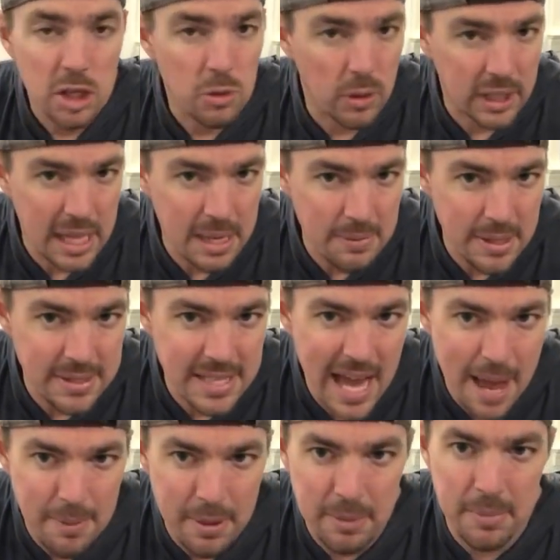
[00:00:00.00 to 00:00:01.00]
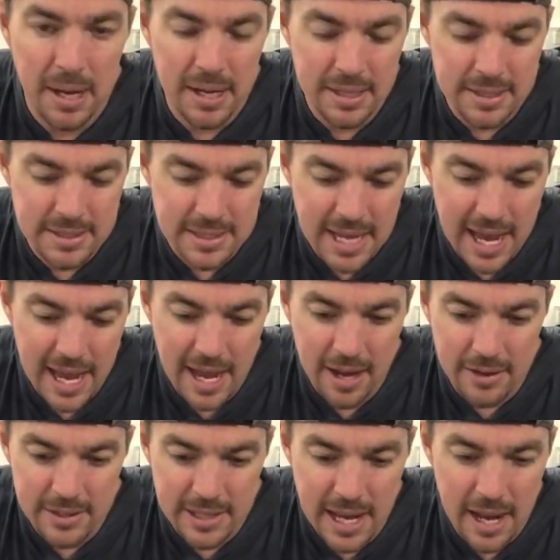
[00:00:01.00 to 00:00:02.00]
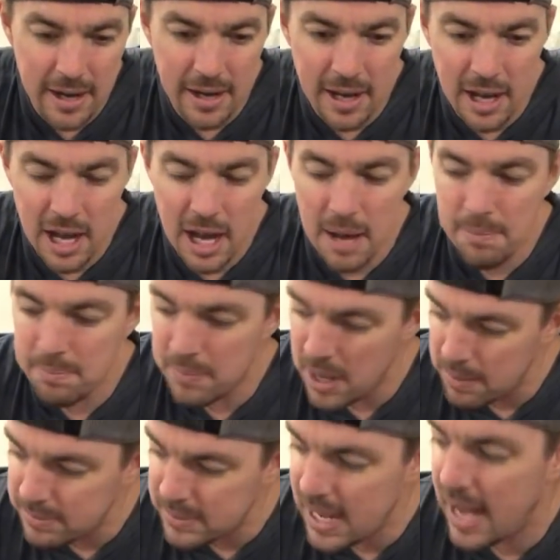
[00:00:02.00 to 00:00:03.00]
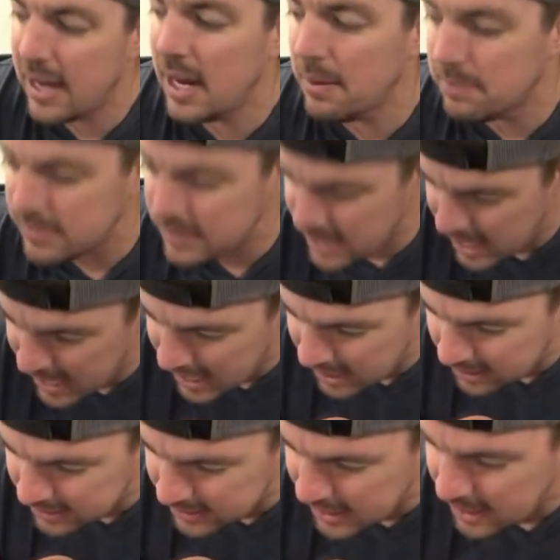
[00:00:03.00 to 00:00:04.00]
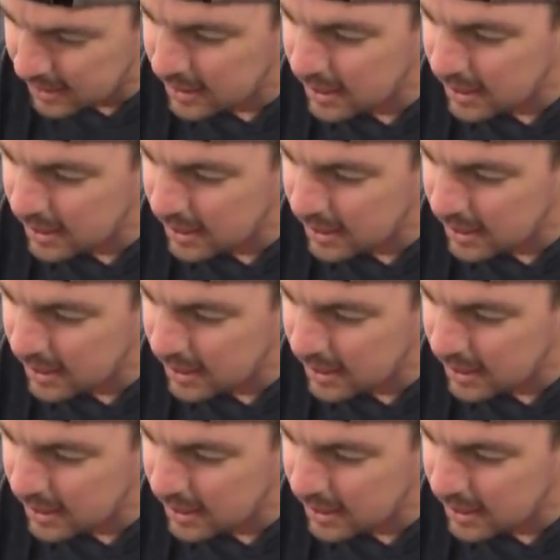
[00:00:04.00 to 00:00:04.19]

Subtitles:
You want to keep that timing, but down, down, up, up, down, up, down,